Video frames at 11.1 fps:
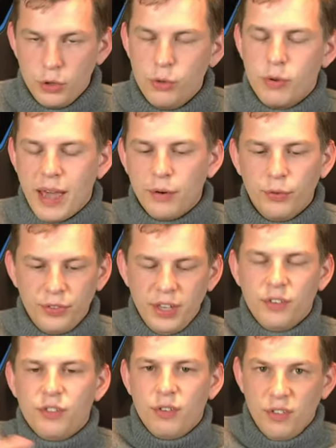You cannot
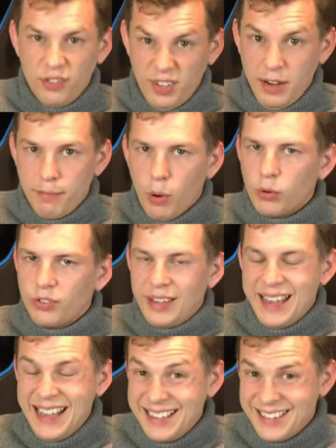ditch said box
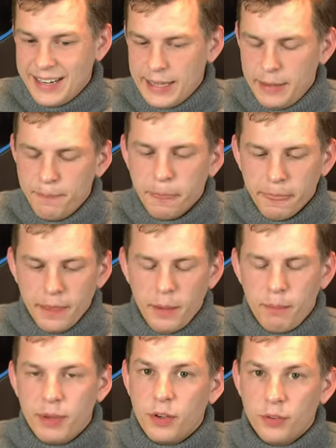easily
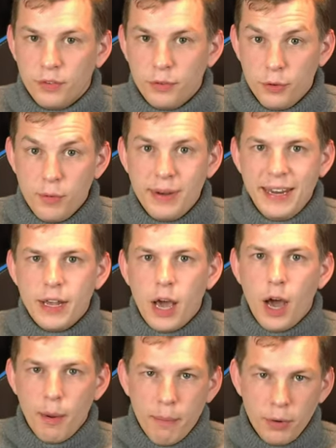because you need
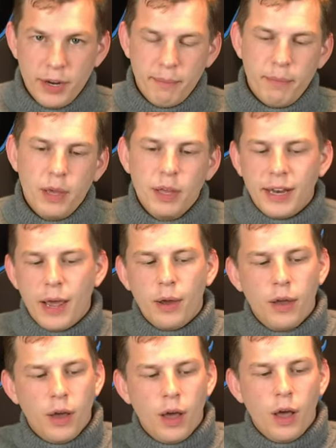a modem.
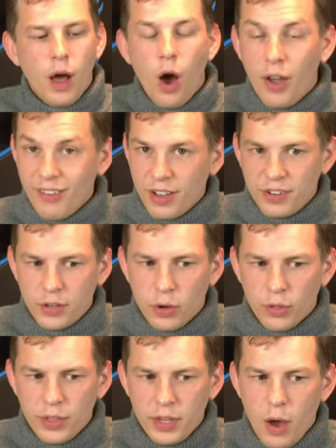Now, uh, I've actually
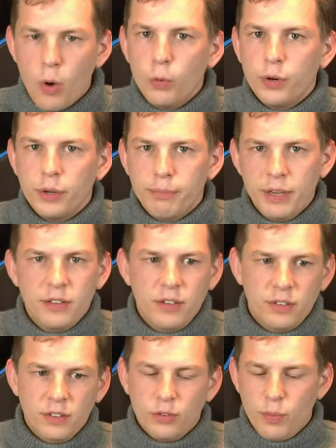got the older
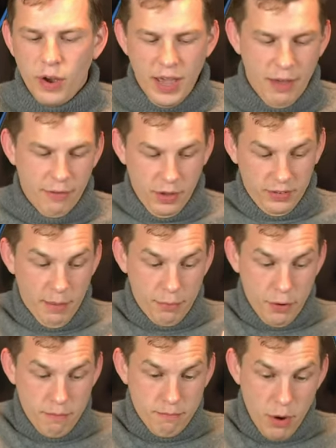BT system where I have a
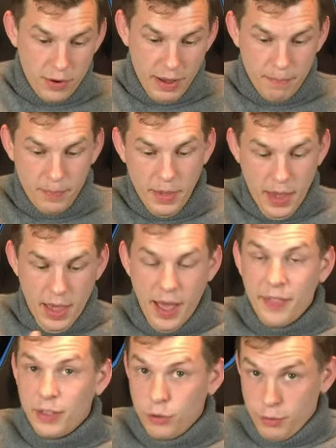separate modem
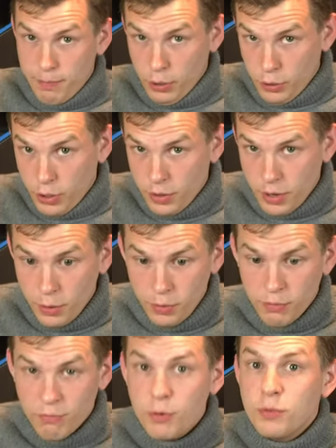and then you can plug your
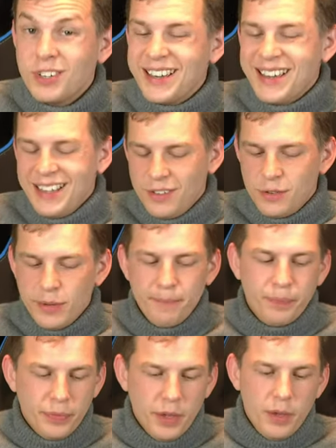own router into it.